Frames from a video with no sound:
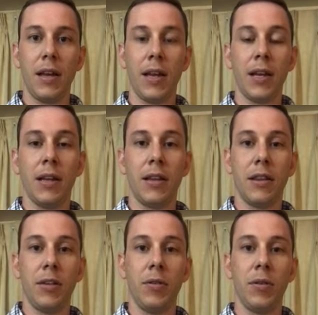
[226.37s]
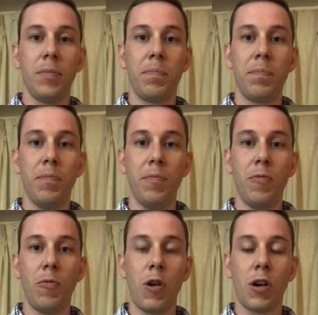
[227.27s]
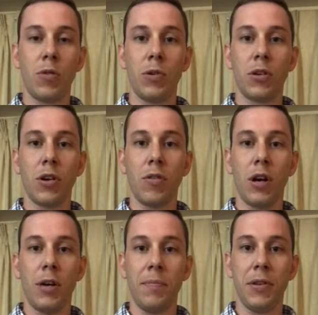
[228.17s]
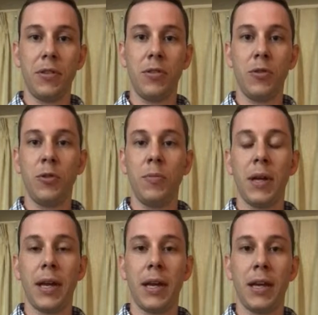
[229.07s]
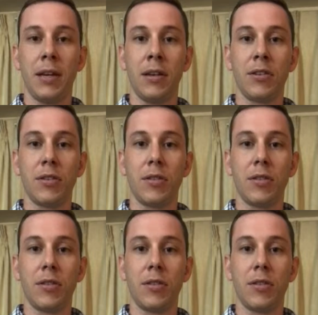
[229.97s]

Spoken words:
and the water will go up the tube and